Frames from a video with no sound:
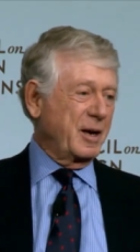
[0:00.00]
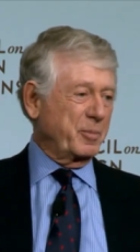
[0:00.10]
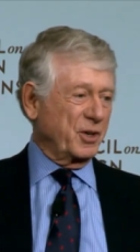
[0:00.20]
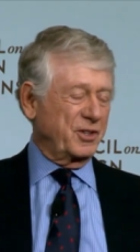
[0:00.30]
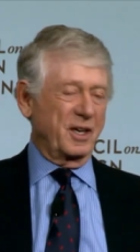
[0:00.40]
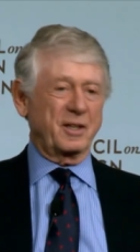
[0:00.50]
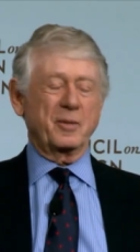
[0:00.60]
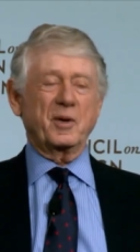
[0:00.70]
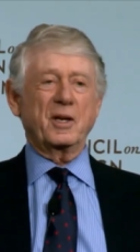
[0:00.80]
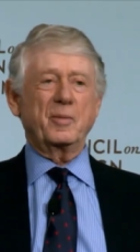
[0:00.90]
protect
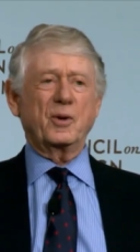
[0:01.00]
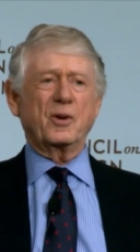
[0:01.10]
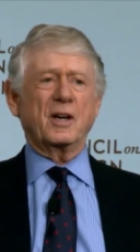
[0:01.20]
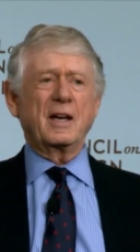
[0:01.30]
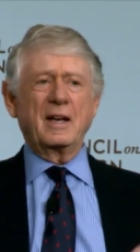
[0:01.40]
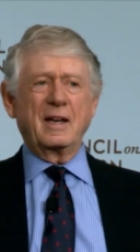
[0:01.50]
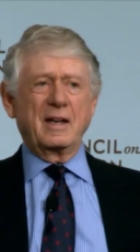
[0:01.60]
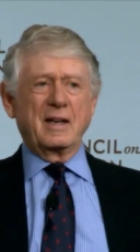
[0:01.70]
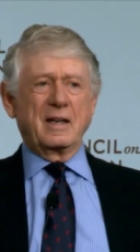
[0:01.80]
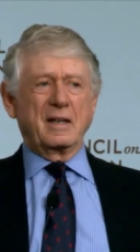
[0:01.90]
him anymore.
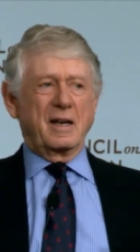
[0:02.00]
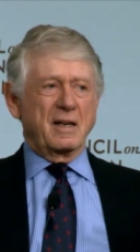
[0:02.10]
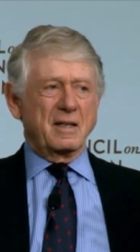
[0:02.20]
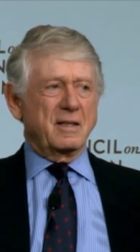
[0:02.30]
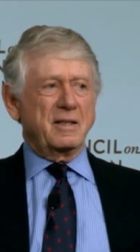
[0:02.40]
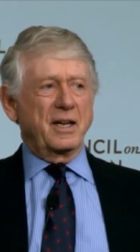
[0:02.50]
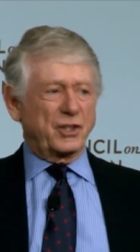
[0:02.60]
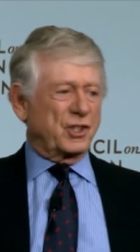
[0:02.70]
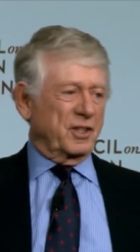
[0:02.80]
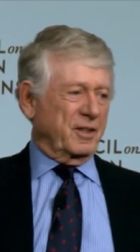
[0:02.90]

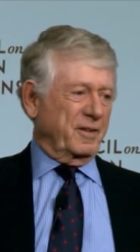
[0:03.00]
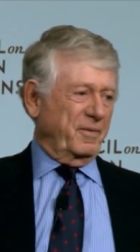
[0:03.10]
Nixon.